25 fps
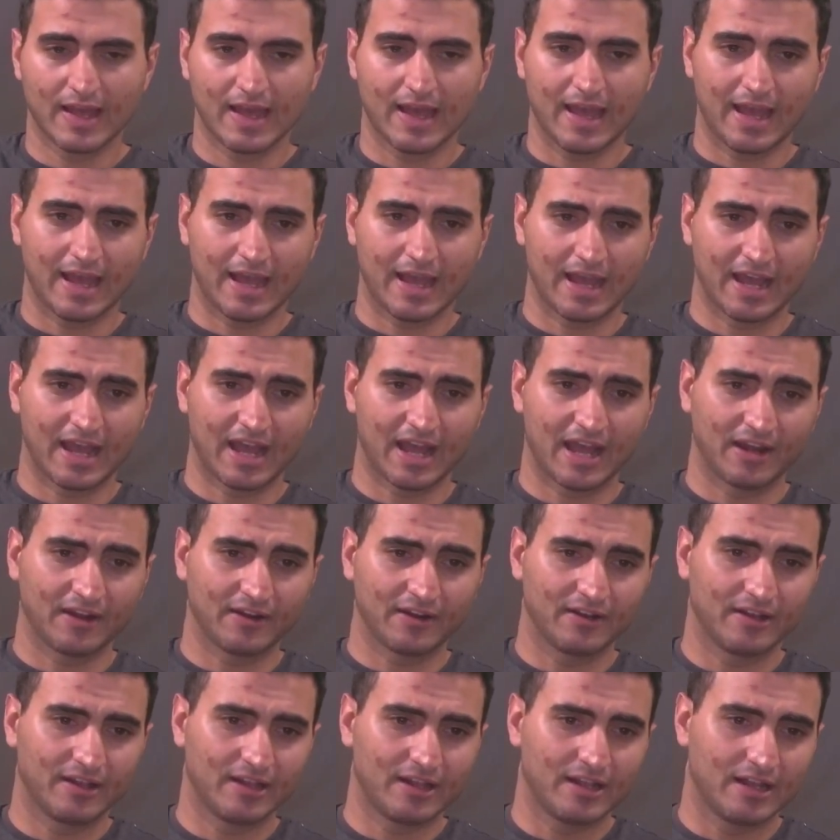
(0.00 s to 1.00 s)
And
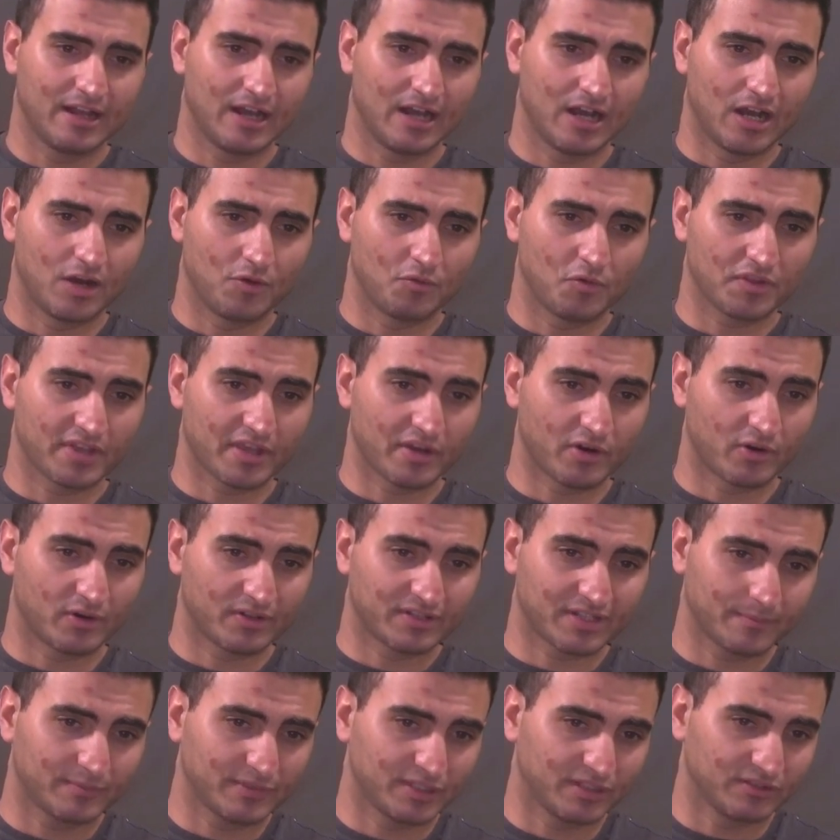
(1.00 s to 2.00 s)
what they were
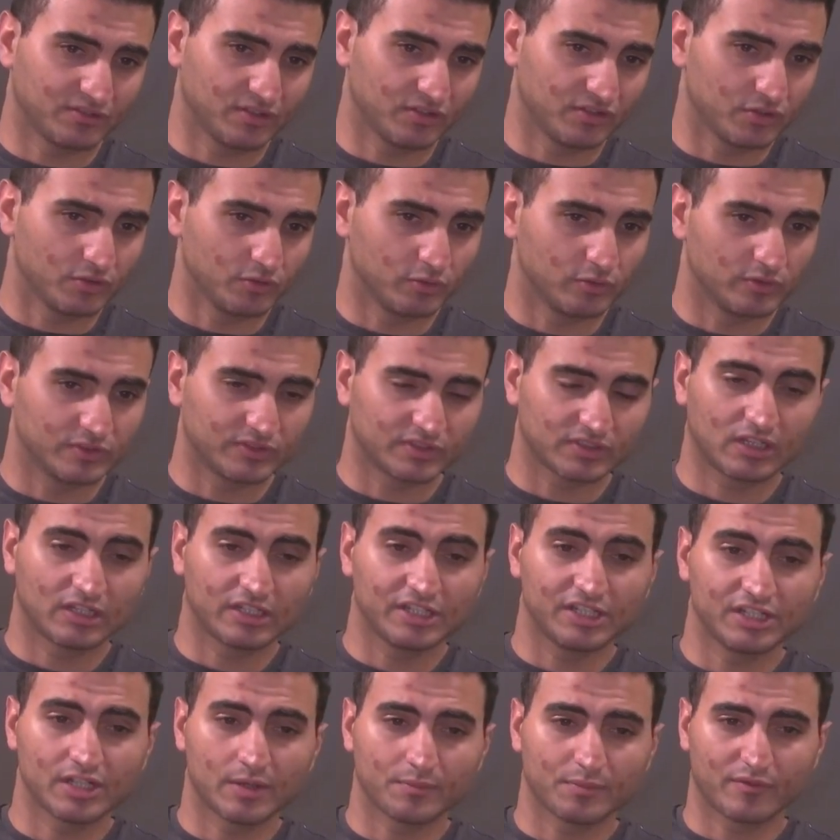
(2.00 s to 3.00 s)
attempting to do was
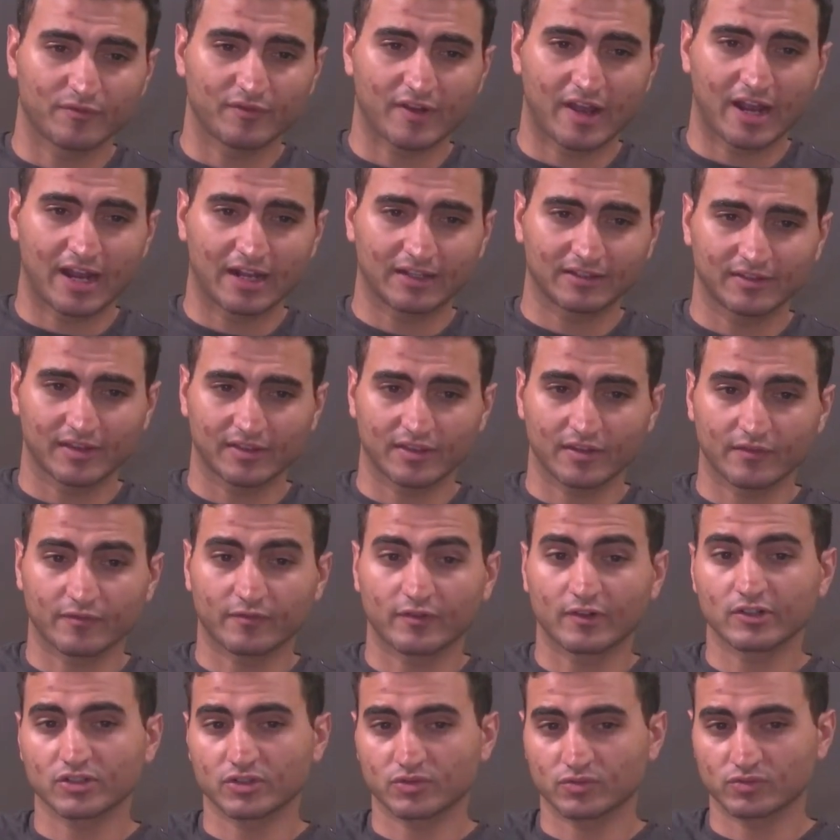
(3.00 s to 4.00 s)
clean up the fact that the
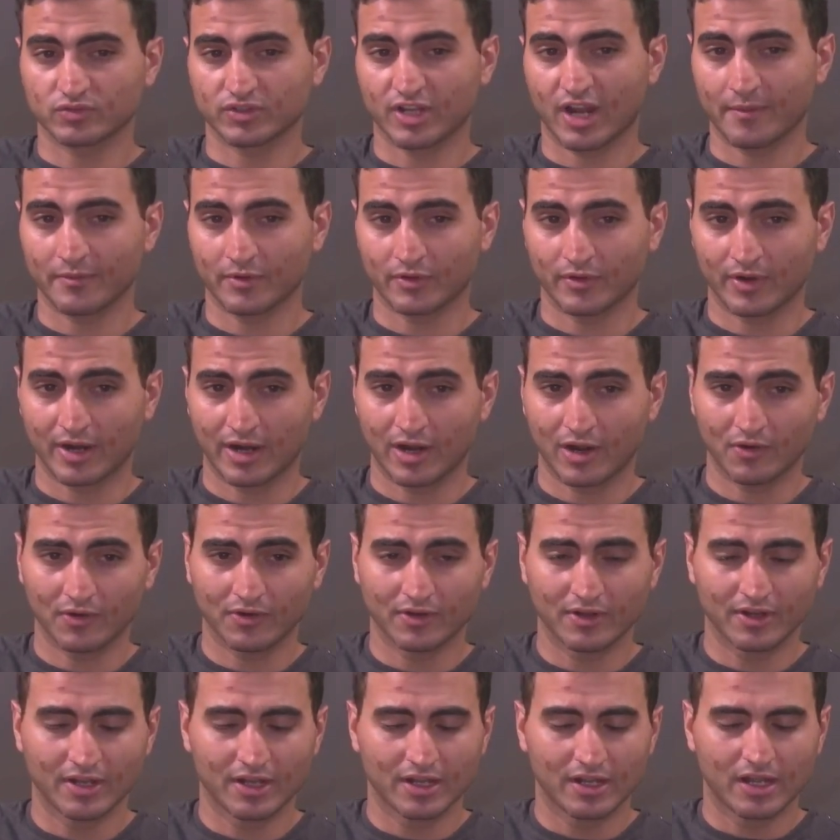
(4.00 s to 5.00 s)
first time around,
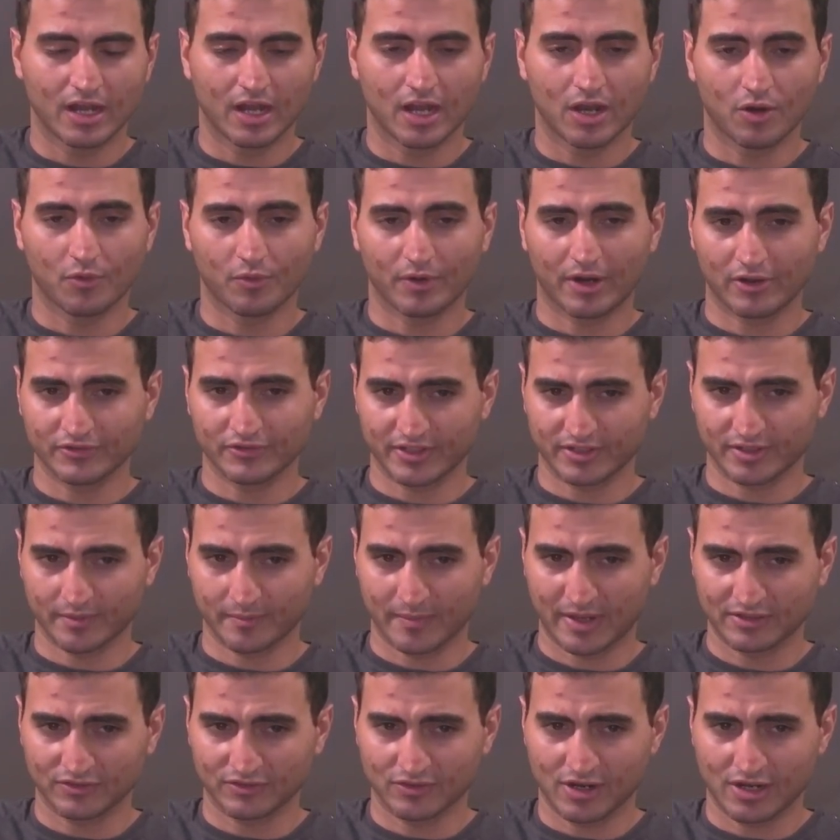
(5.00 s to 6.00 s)
when I was at the
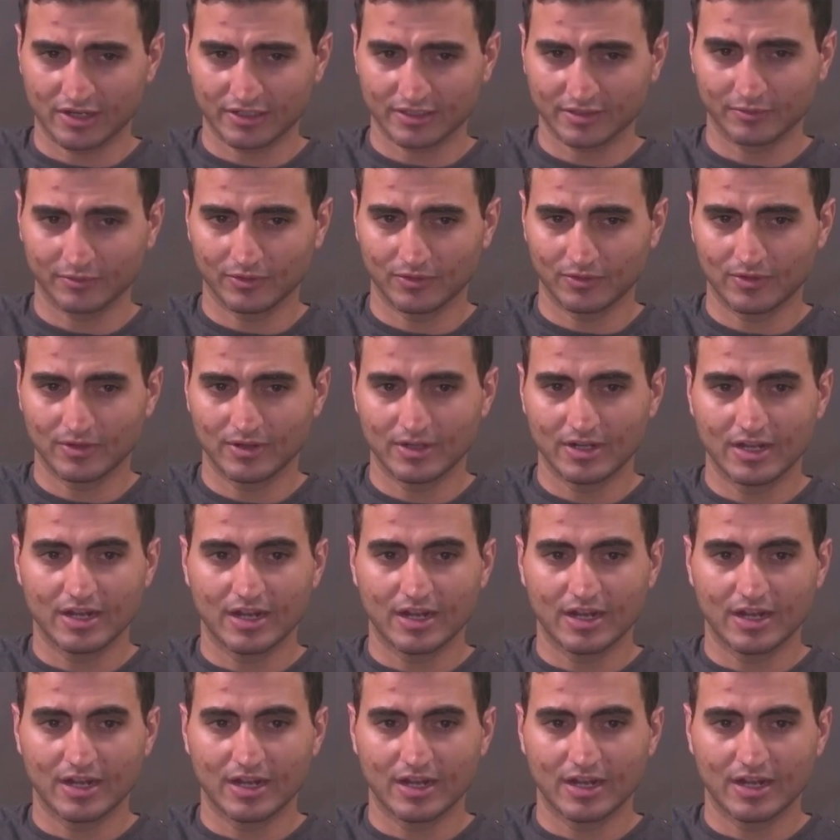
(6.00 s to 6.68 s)
mental hospital,